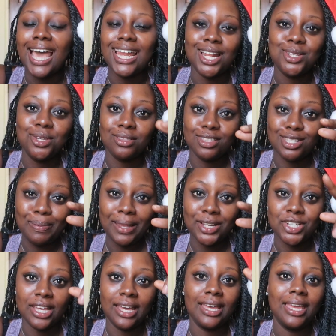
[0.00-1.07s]
And I took this
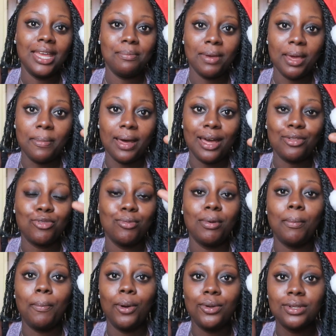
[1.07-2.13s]
picture in my bathroom
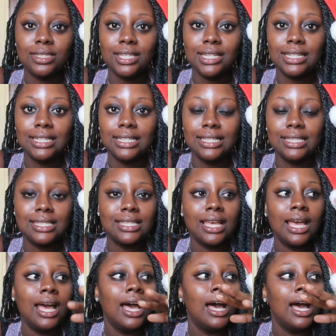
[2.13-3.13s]
and posted it.